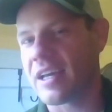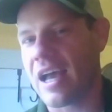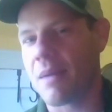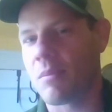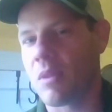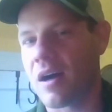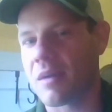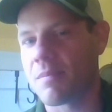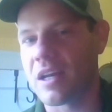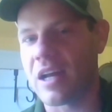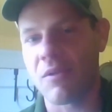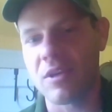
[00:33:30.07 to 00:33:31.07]
hemlock,
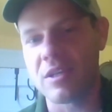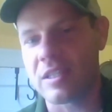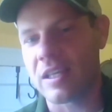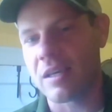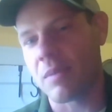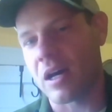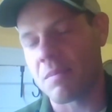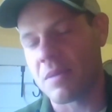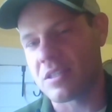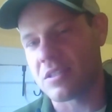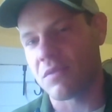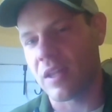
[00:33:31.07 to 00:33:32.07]
but I recently bought a
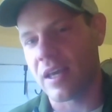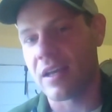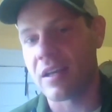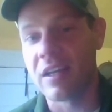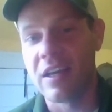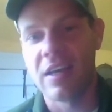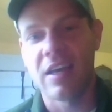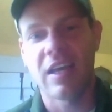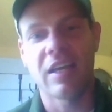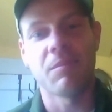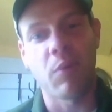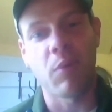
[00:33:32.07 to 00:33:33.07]
piece of land
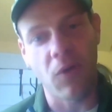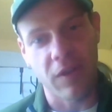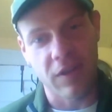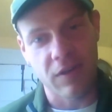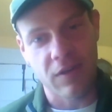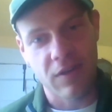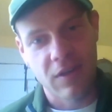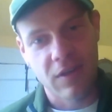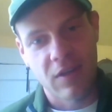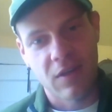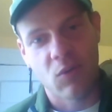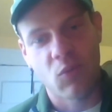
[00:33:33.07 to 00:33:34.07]
in Bolton,
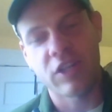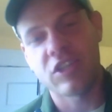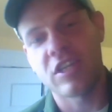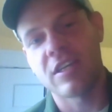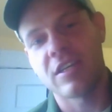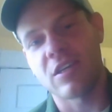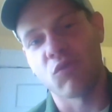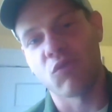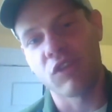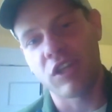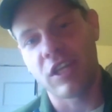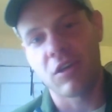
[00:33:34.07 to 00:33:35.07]
which is a
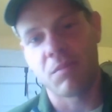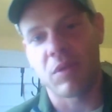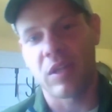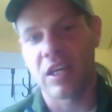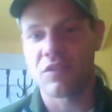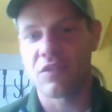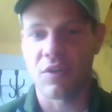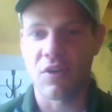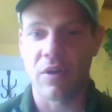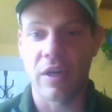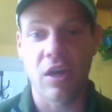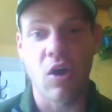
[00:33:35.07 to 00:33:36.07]
really good place for
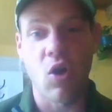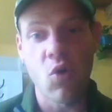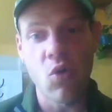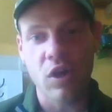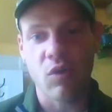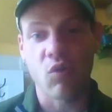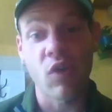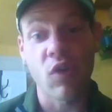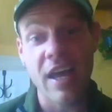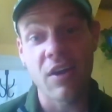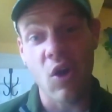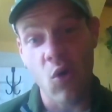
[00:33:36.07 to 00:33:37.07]
growing oak,
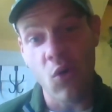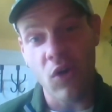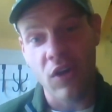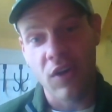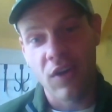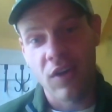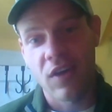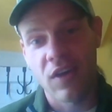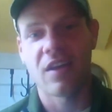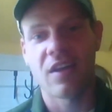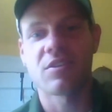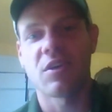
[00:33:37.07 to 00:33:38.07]
red oak.
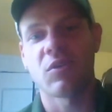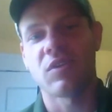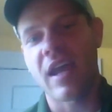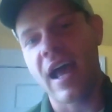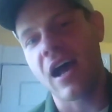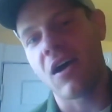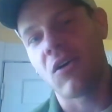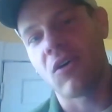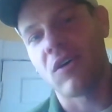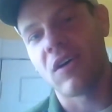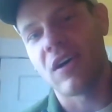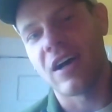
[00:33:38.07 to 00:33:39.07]
And so
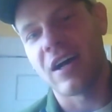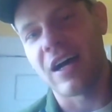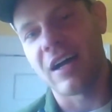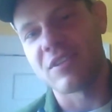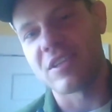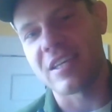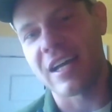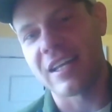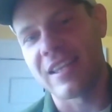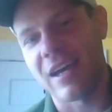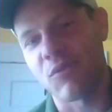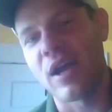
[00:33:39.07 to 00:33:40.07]
now I've decided
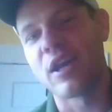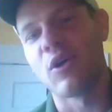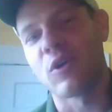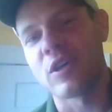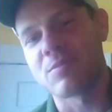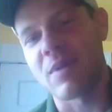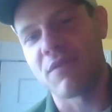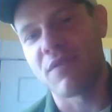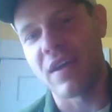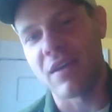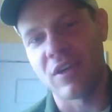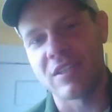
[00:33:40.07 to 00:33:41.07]
that red oak is my
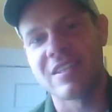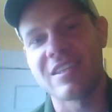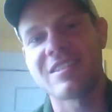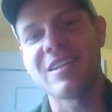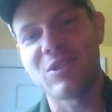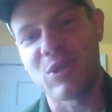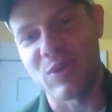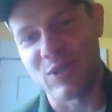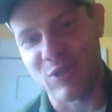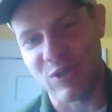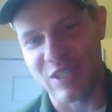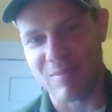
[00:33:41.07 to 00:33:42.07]
favorite deciduous
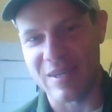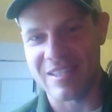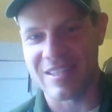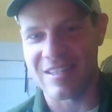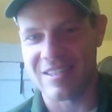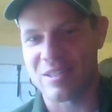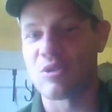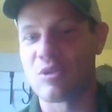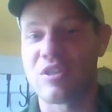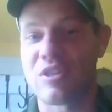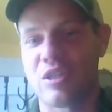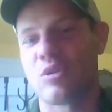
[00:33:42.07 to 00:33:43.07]
tree species. So
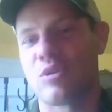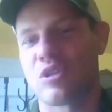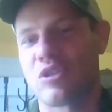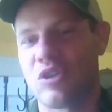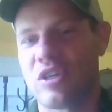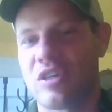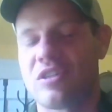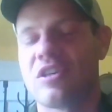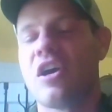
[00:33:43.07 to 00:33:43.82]
deciduous trees